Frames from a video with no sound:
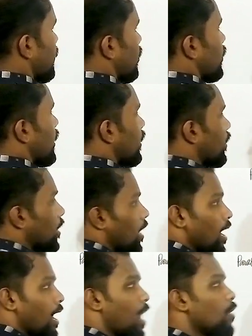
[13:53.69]
Okay,
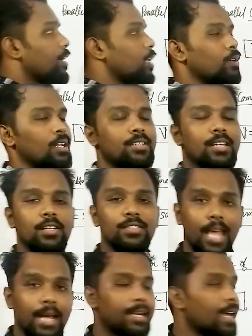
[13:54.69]
how can we
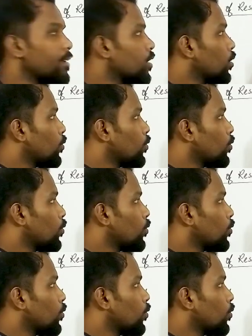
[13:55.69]
say that?